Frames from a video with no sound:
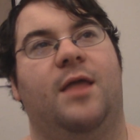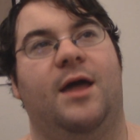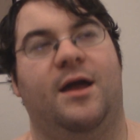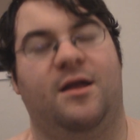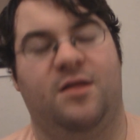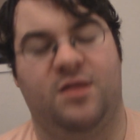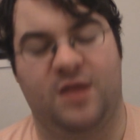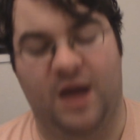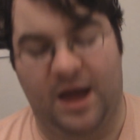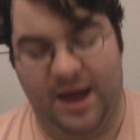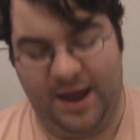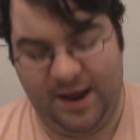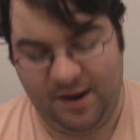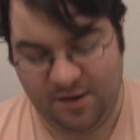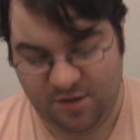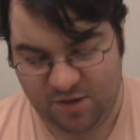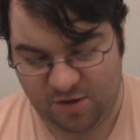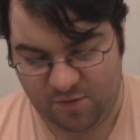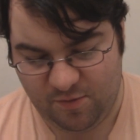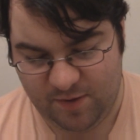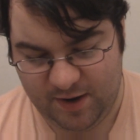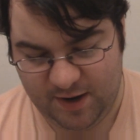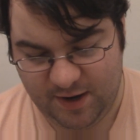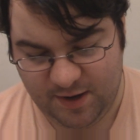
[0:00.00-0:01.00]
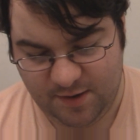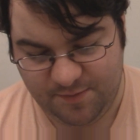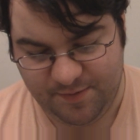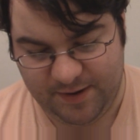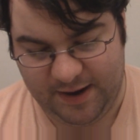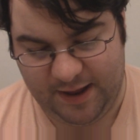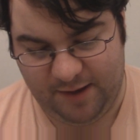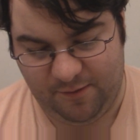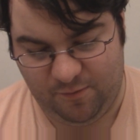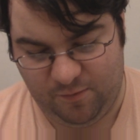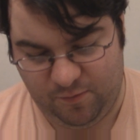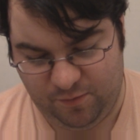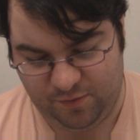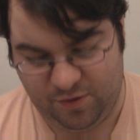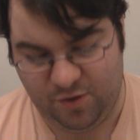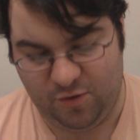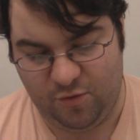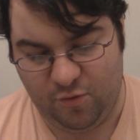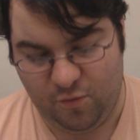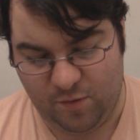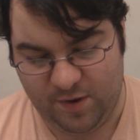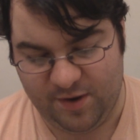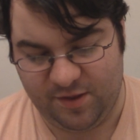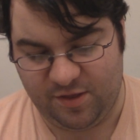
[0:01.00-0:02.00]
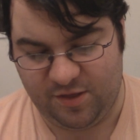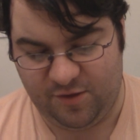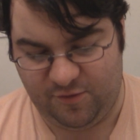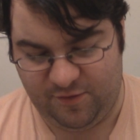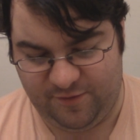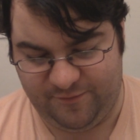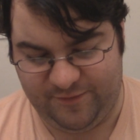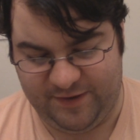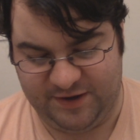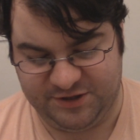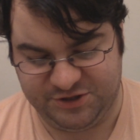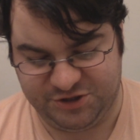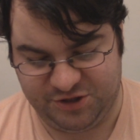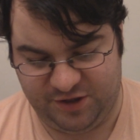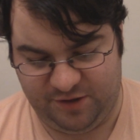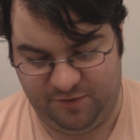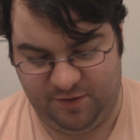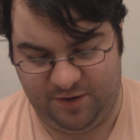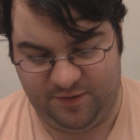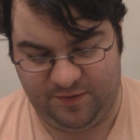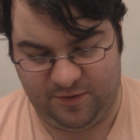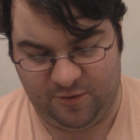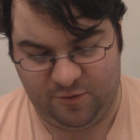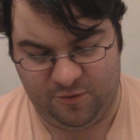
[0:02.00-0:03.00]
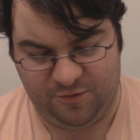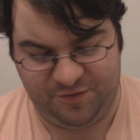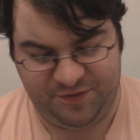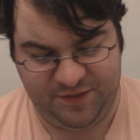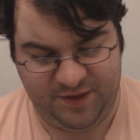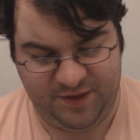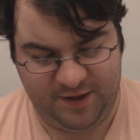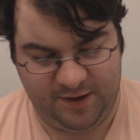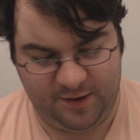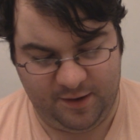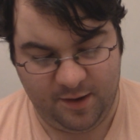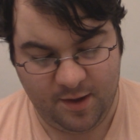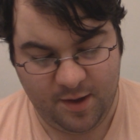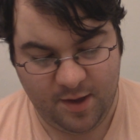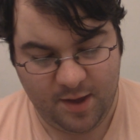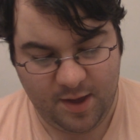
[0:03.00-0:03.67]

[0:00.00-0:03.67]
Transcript: like, dying to read, but I do want to eventually read the whole thing,